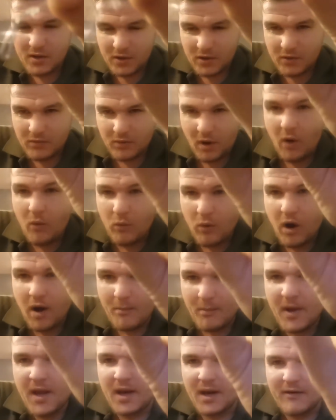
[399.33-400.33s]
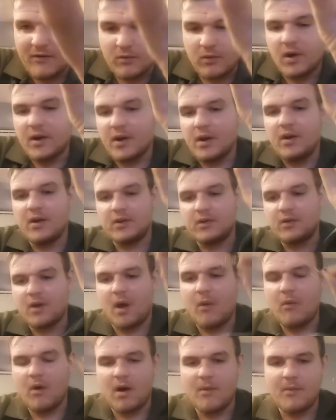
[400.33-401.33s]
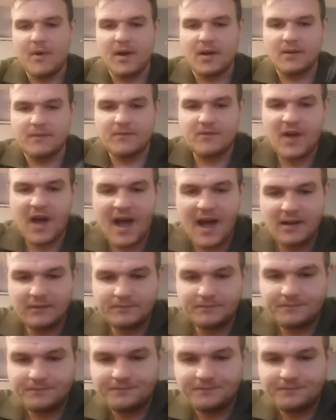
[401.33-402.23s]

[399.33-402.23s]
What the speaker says: You know what I mean, everyone. You know what I mean. That